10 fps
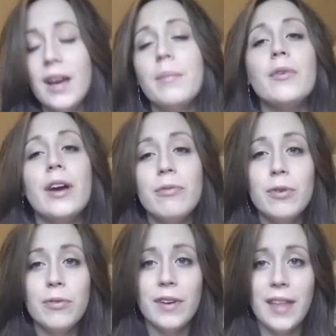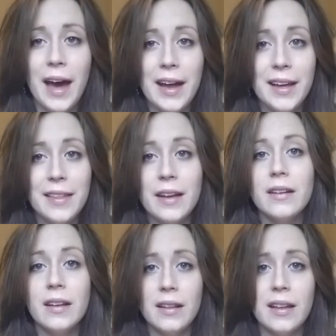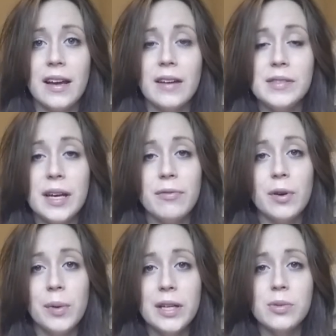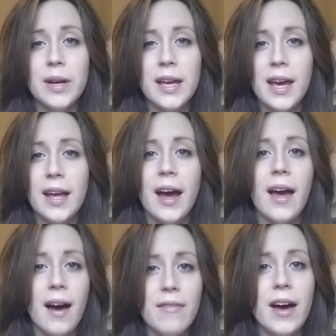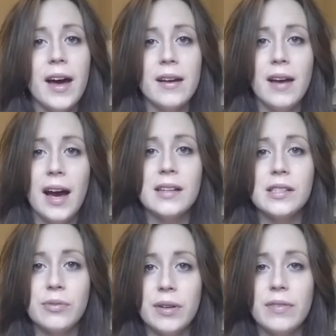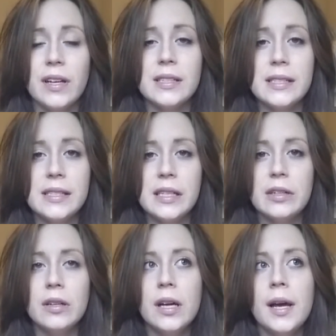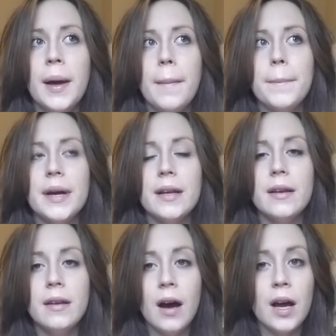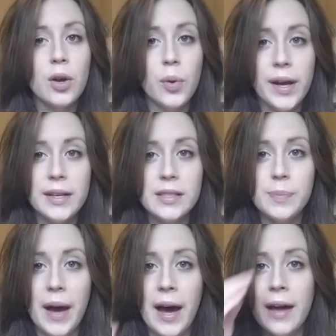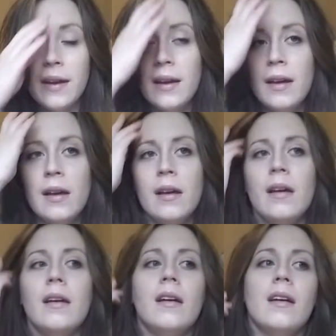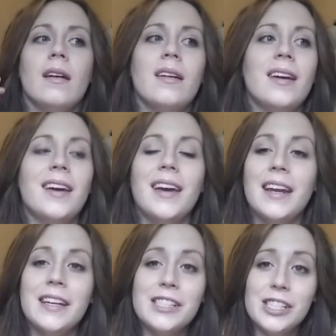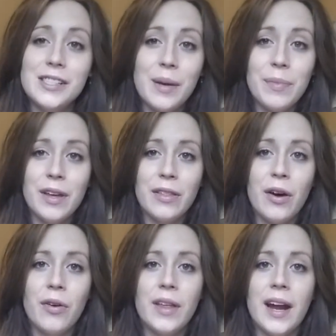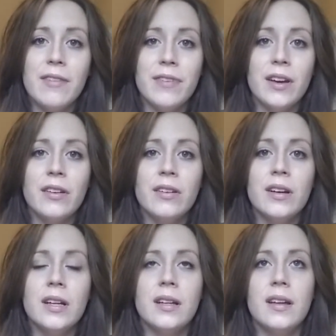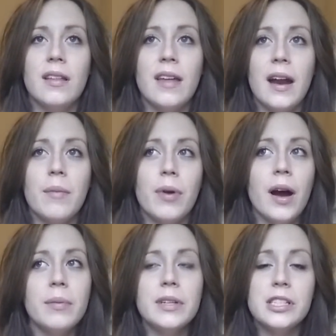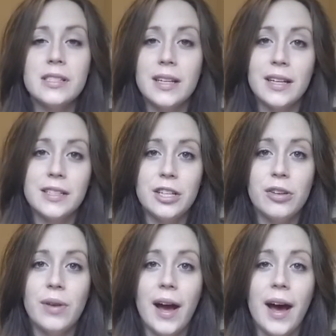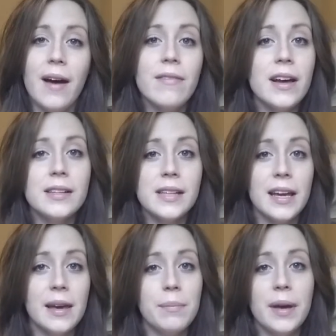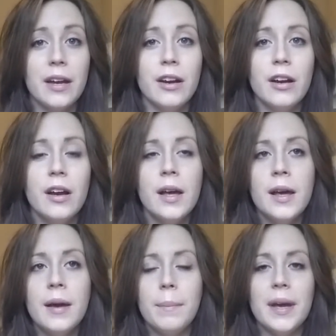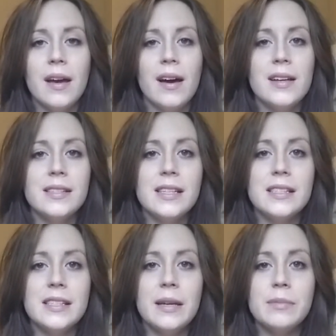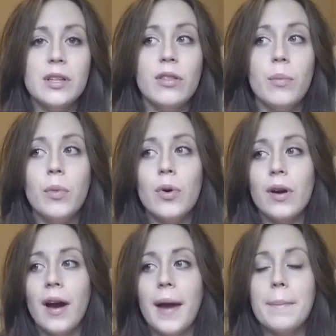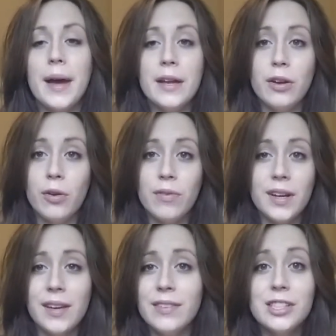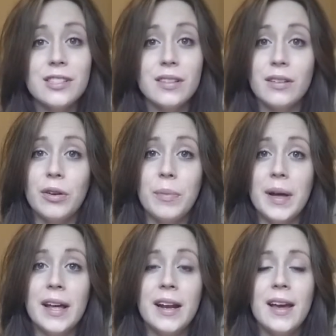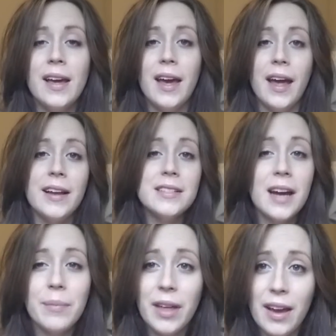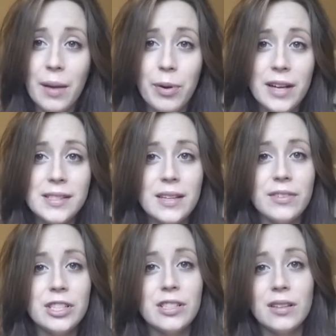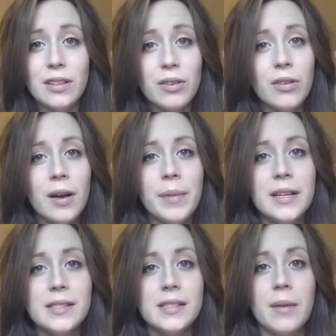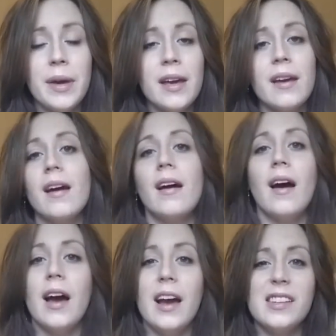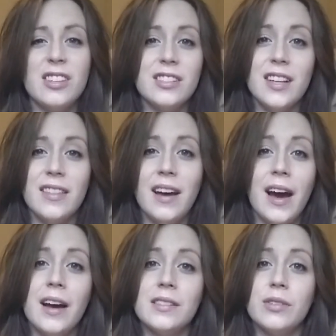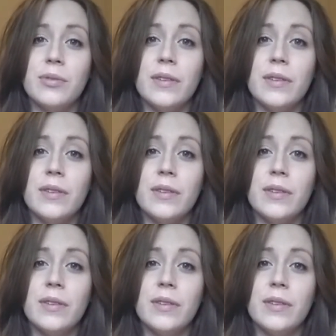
I'm grateful for that. And then, like I've said, for week 28, I have had acid reflux still, but not quite as bad. It is just something, though, that I feel that I'm probably just going to continue to have as I get bigger, because it seems the more I bend over, even just a little bit, anytime I press even just a little on my stomach, I start to get that acid